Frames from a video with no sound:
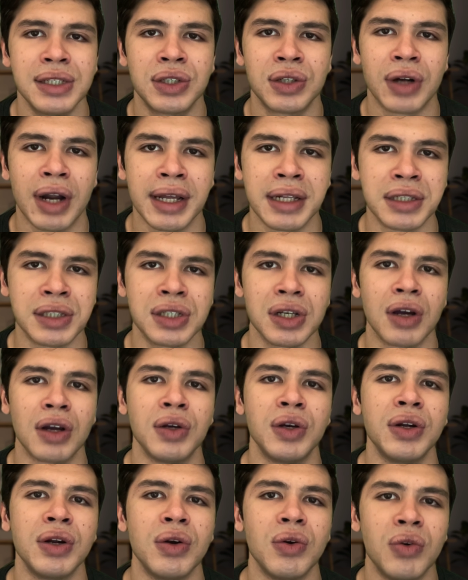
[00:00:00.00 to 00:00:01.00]
trends are
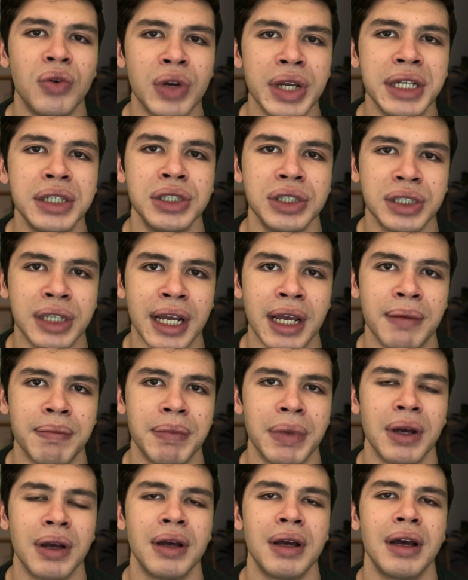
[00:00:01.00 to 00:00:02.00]
going to reshape
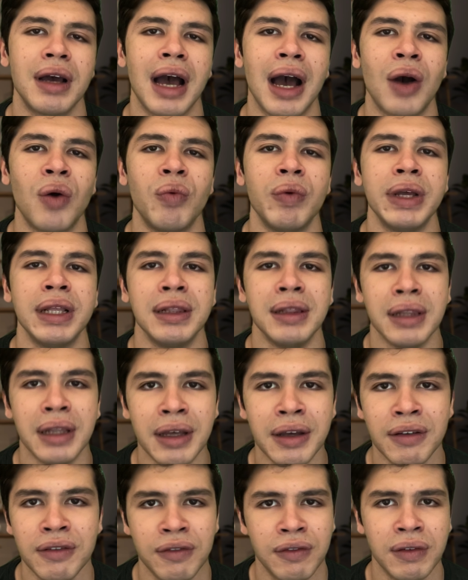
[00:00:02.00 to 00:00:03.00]
how we
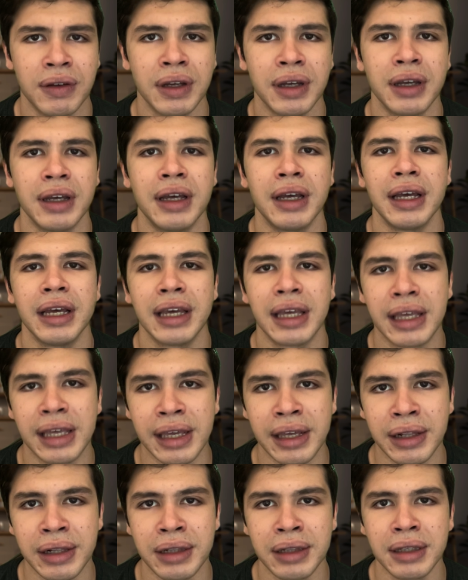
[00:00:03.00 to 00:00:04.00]
live,
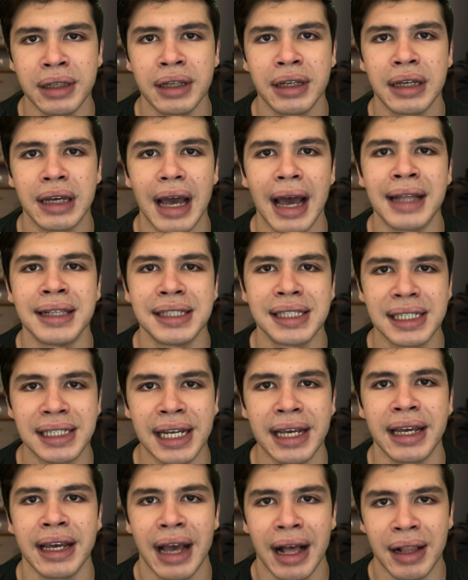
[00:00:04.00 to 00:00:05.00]
heal, and
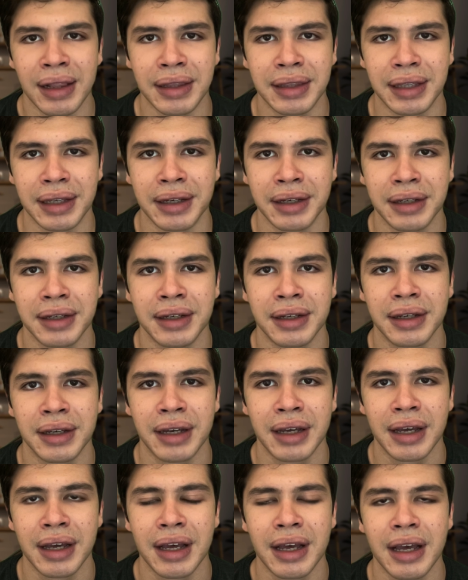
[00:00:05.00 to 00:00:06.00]
stay healthy.
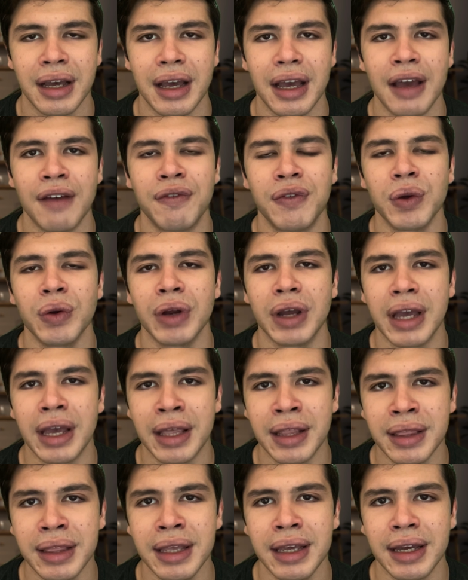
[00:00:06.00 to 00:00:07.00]
If you're
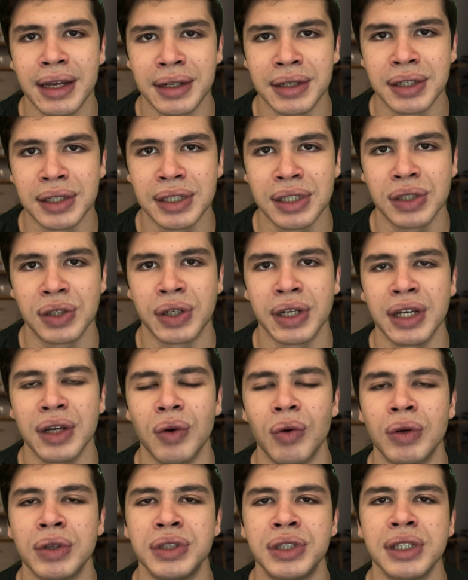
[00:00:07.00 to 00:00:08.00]
in the industry
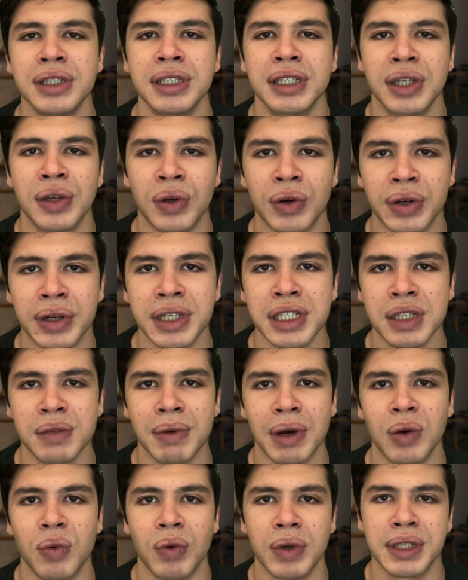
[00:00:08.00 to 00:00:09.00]
or just curious
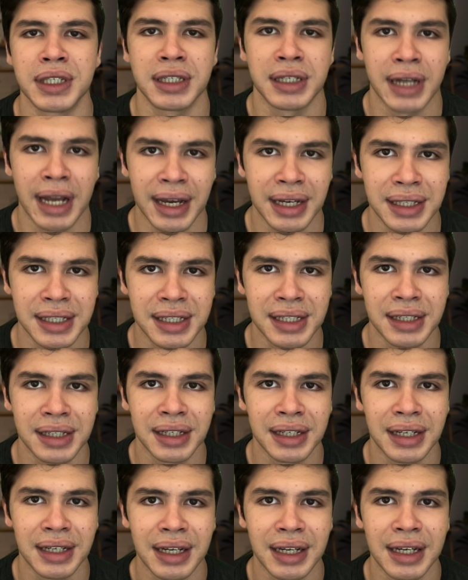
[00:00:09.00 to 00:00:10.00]
about what's next,
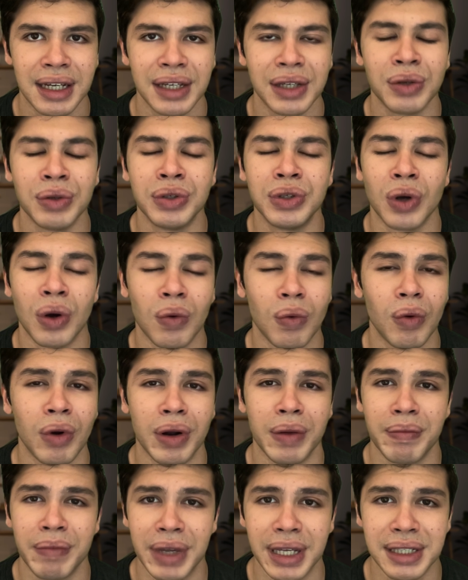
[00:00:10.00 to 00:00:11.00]
you don't want to
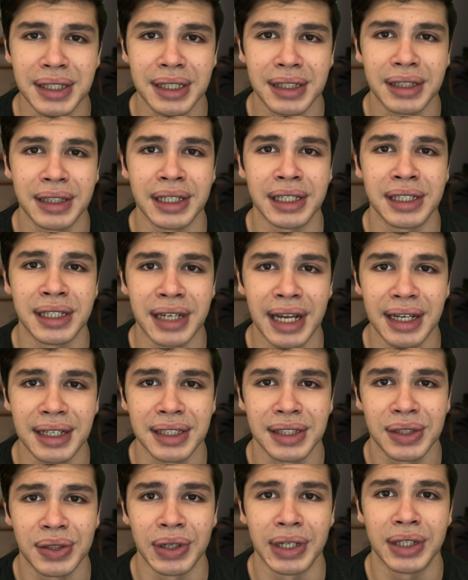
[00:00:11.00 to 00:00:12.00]
miss these
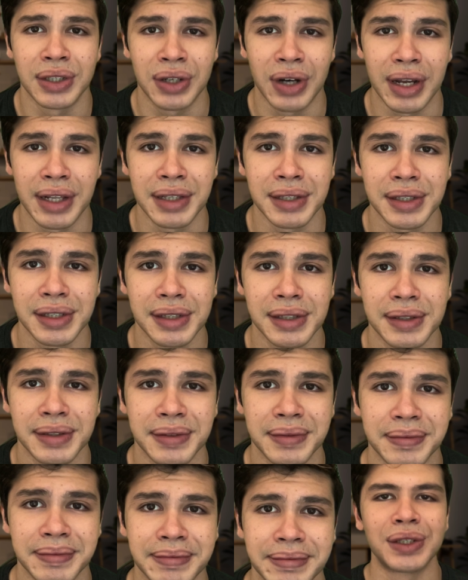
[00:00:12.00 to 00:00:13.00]
next three trends.
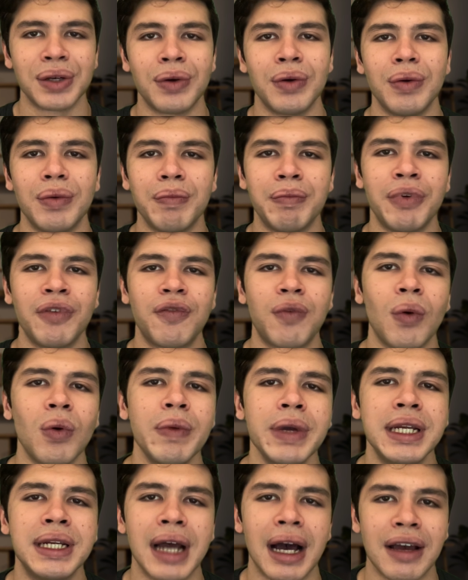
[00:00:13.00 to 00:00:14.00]
So, before
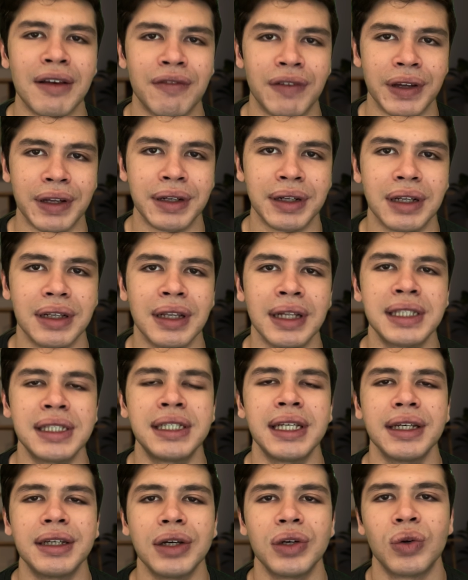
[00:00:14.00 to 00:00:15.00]
we dive in, let's
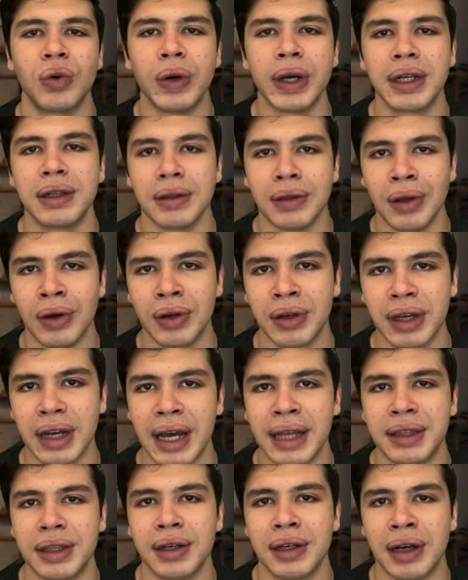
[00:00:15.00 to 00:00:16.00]
take a quick look
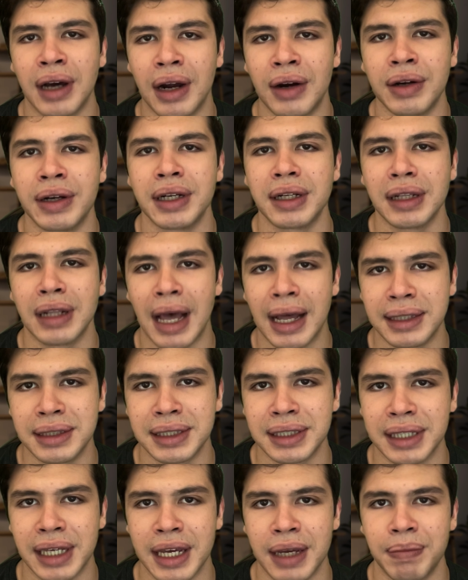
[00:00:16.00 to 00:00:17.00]
at the current
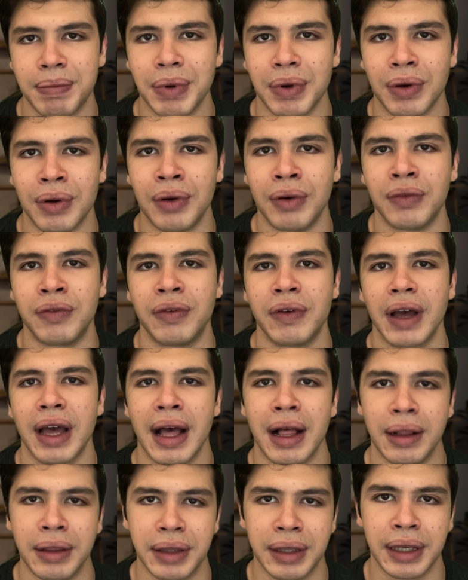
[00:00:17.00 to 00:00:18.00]
landscape of
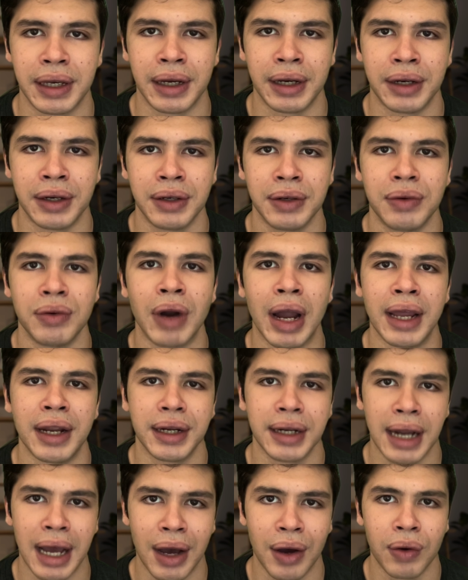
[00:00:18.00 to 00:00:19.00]
healthcare right
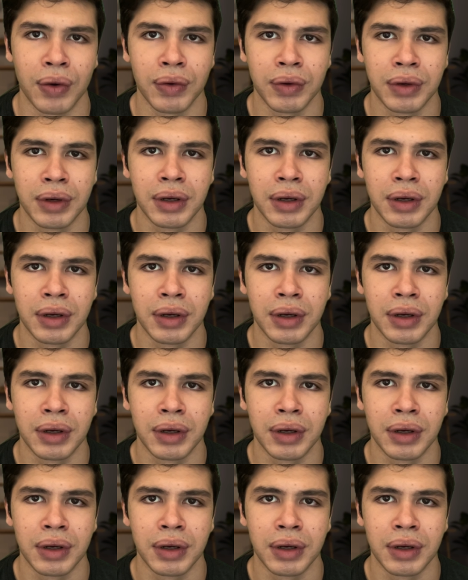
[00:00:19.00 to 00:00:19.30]
now.